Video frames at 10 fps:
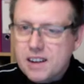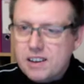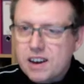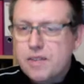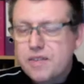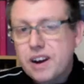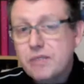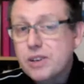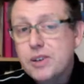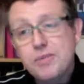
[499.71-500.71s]
Go for it. And
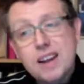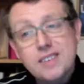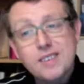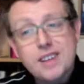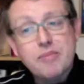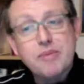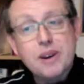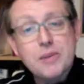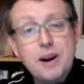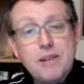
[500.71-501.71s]
Richard Branson's done
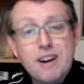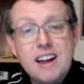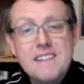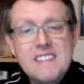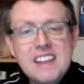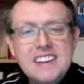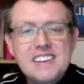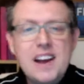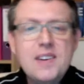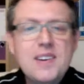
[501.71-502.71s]
pretty well, right?
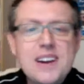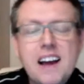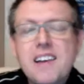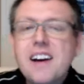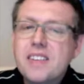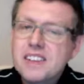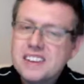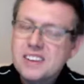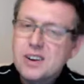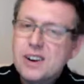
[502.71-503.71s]
So, I think
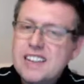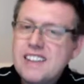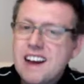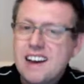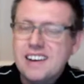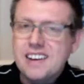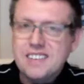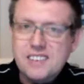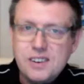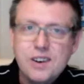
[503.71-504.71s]
there's a lot in that. I think
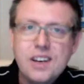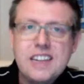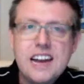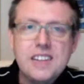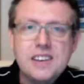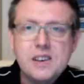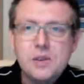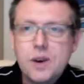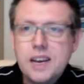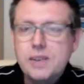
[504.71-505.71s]
it's the
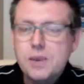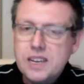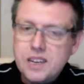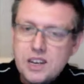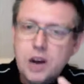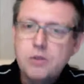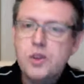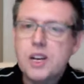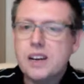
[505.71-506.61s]
way we can coach,